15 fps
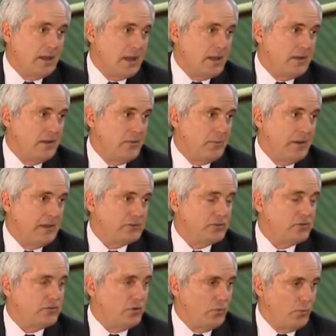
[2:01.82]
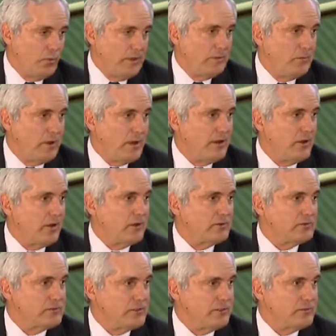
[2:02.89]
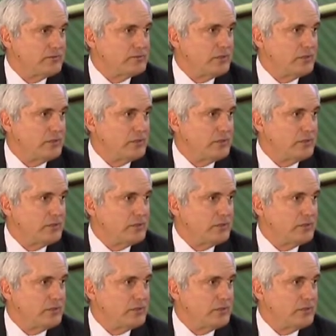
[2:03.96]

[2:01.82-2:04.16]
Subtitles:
lot in El Paso to rebrand ourselves,